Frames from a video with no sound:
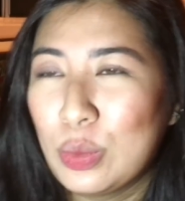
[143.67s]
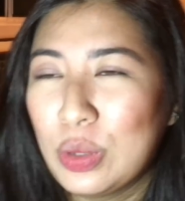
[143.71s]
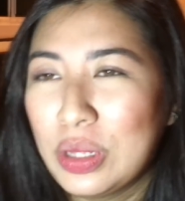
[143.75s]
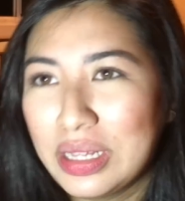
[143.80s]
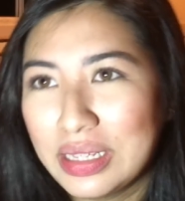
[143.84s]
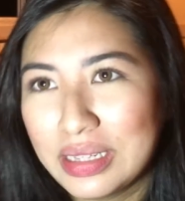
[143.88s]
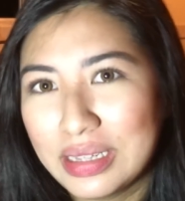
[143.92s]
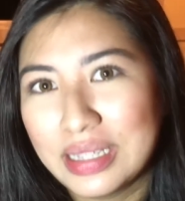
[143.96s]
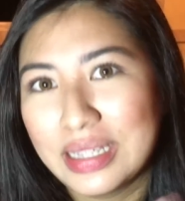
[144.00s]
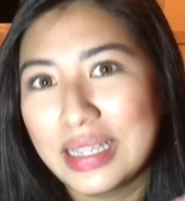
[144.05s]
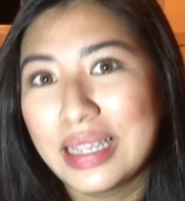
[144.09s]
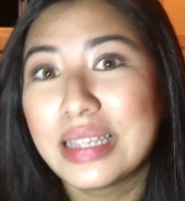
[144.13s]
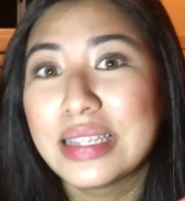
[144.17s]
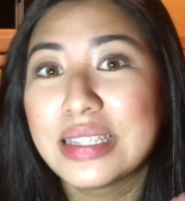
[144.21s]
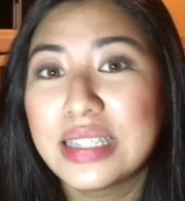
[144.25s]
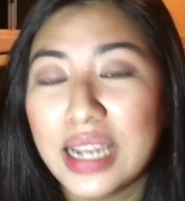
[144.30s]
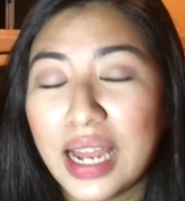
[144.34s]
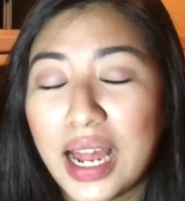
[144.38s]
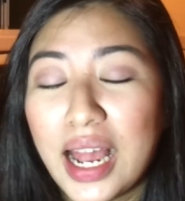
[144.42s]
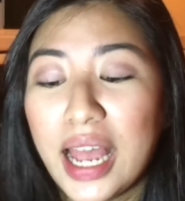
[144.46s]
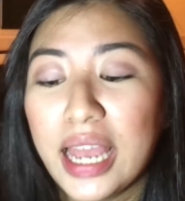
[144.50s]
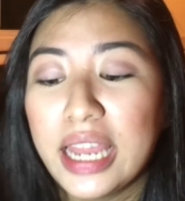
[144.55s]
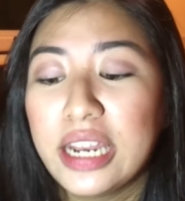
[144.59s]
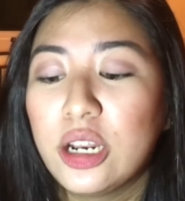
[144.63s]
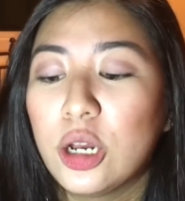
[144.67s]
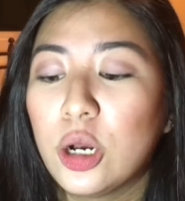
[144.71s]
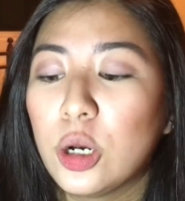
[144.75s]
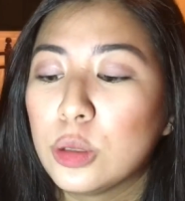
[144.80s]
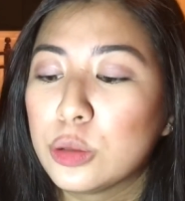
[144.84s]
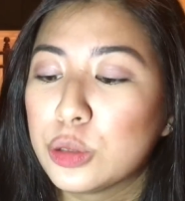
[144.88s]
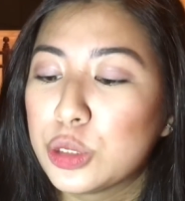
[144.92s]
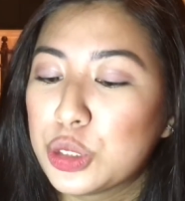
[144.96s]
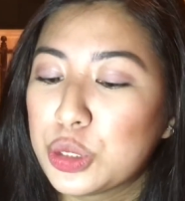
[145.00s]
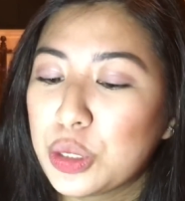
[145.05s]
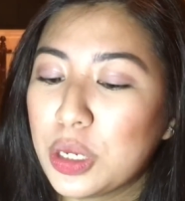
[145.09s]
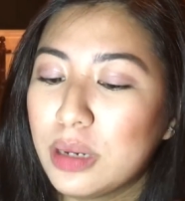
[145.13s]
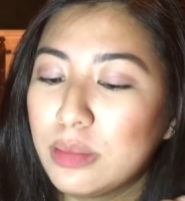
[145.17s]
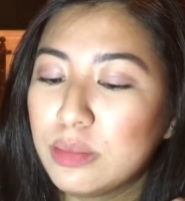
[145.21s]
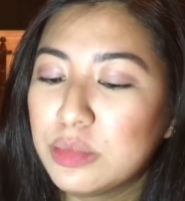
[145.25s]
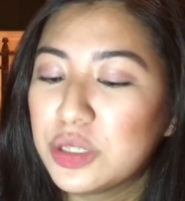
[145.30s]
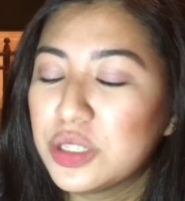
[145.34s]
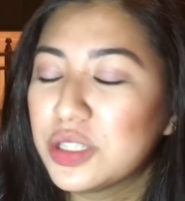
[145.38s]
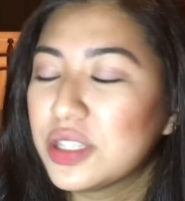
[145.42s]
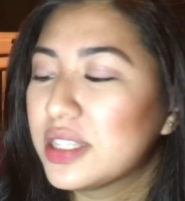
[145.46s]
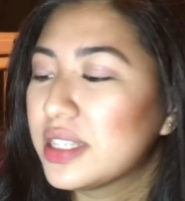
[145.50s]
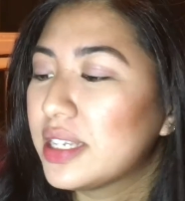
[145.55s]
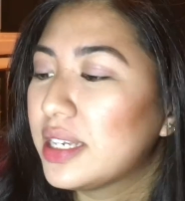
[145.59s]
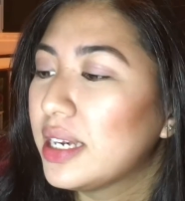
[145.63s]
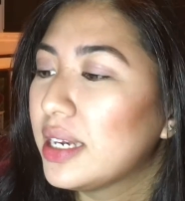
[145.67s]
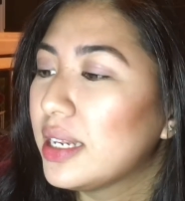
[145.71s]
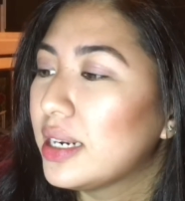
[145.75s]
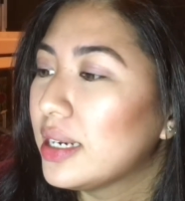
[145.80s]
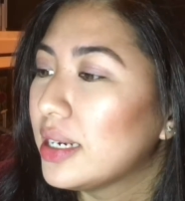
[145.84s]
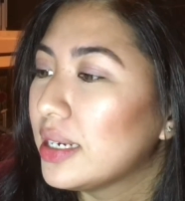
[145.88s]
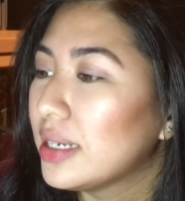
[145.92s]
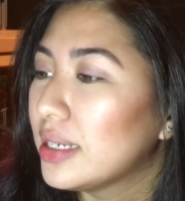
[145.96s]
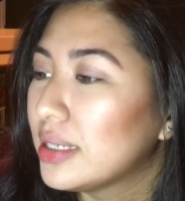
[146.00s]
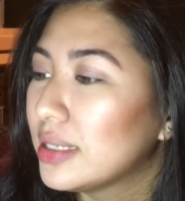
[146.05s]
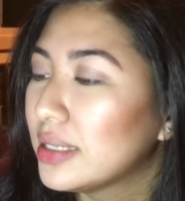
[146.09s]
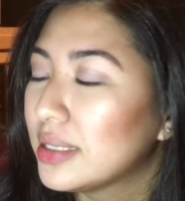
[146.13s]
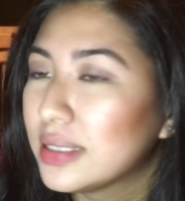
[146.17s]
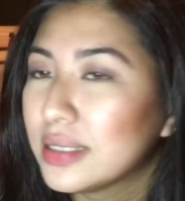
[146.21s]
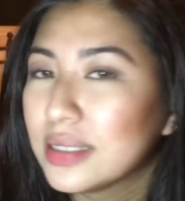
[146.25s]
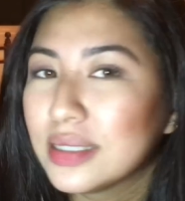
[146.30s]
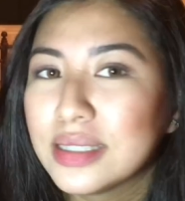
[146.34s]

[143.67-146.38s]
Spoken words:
Well, at least I don't. So I'm just gonna